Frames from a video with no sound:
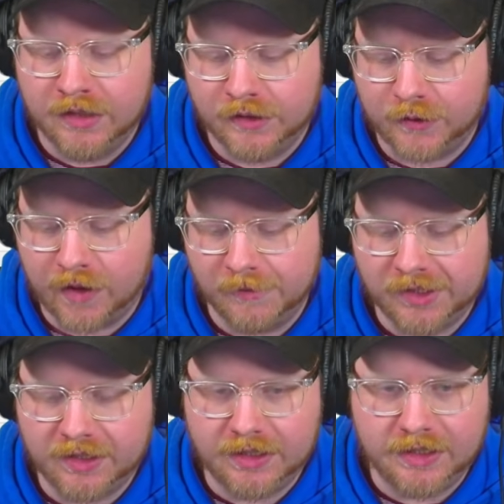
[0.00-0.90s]
So I'm just
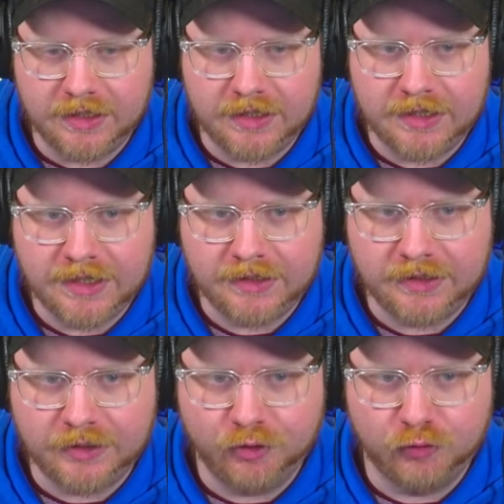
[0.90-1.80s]
going to hit
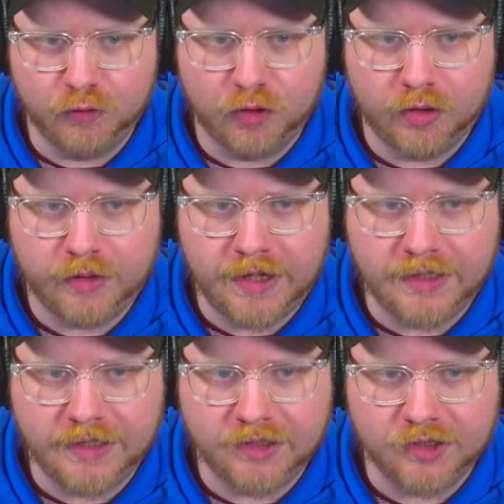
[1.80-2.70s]
Control
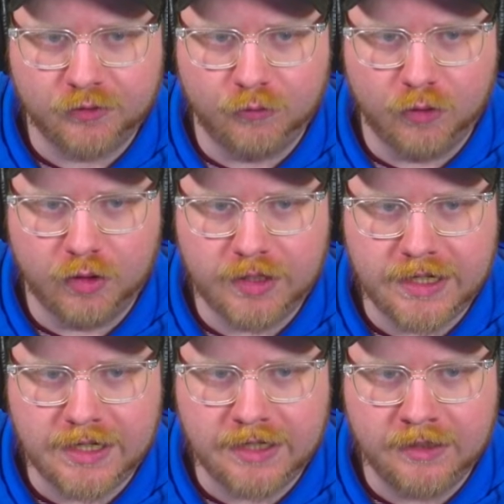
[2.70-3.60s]
and then scroll
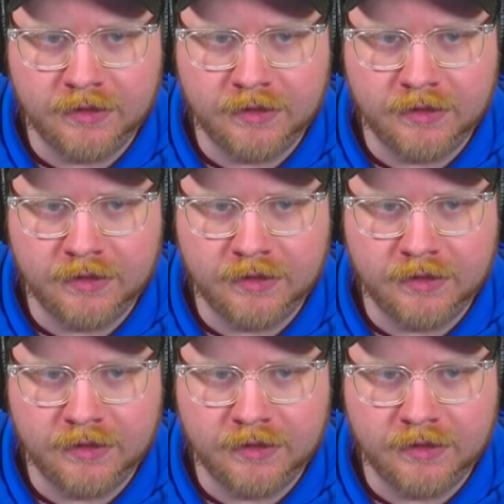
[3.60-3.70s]
in.